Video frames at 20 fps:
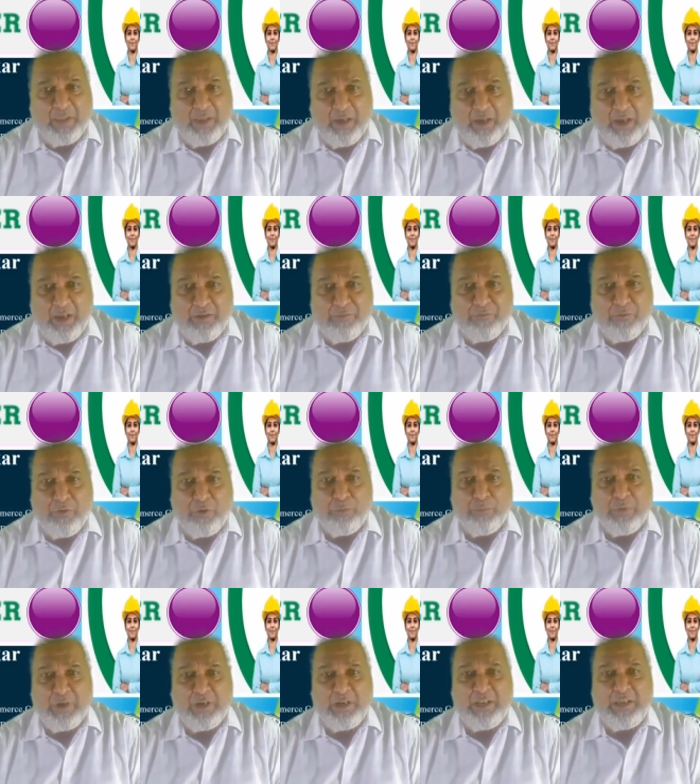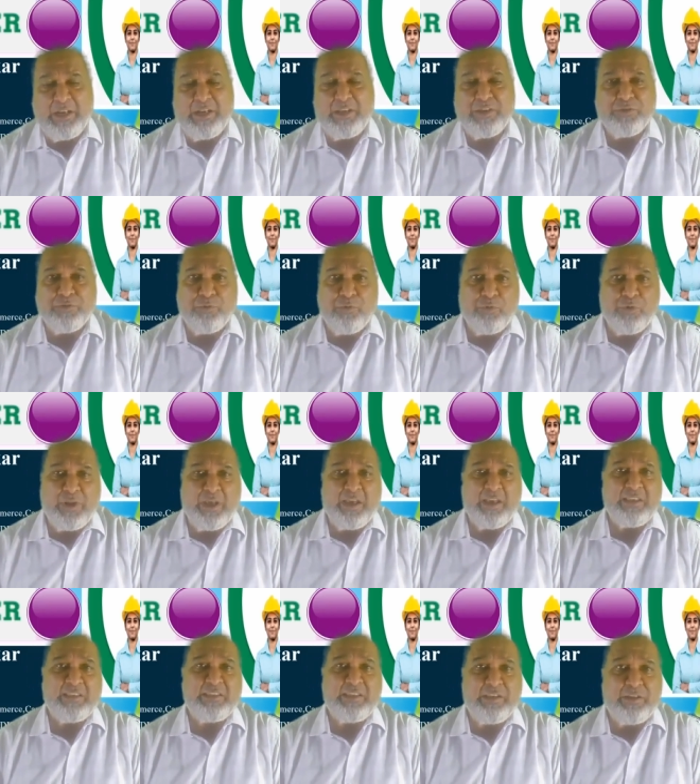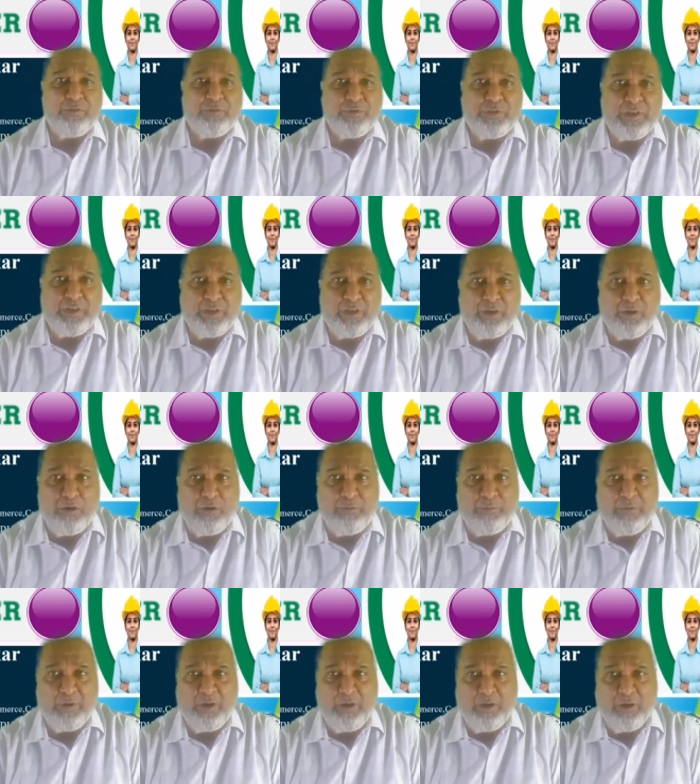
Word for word: and formerly it is known as University of